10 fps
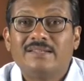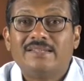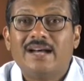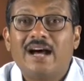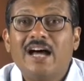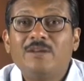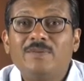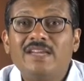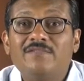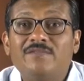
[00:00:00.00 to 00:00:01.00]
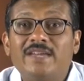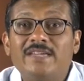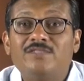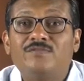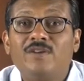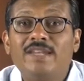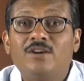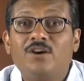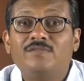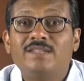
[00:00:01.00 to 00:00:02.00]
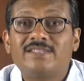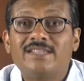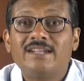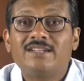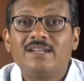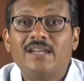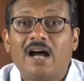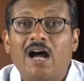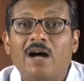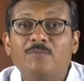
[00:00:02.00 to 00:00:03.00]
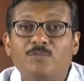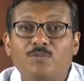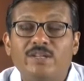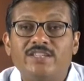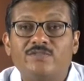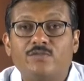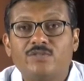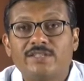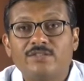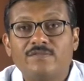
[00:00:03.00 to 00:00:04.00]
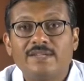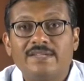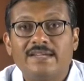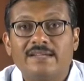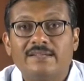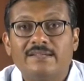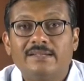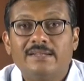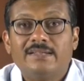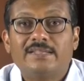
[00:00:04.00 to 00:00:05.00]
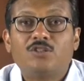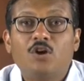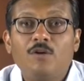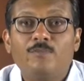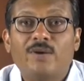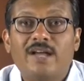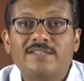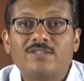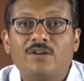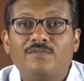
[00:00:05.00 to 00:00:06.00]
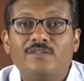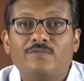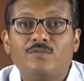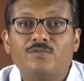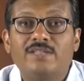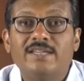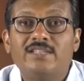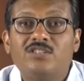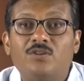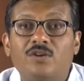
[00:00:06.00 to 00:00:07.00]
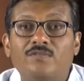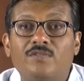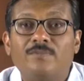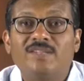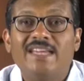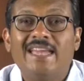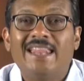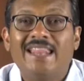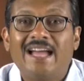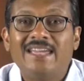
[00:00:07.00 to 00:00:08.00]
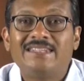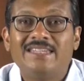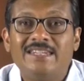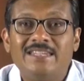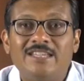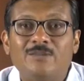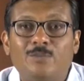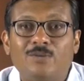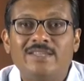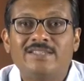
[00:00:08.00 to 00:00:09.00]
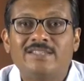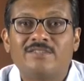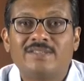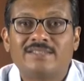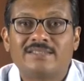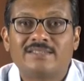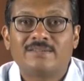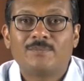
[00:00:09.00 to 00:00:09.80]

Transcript: The RPF is one of the central armed police forces of India. The top brass of the force is drawn from the elite Indian police services.